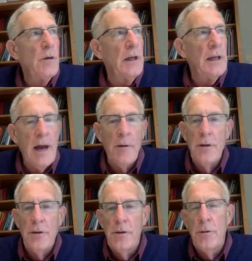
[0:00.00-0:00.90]
will allow
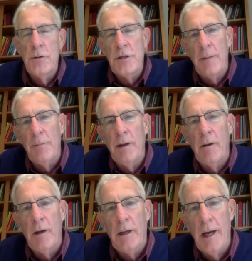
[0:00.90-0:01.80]
you to use
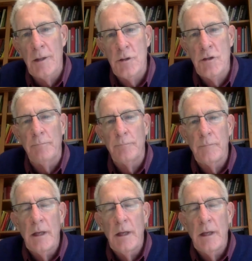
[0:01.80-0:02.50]
hyperbaric oxygen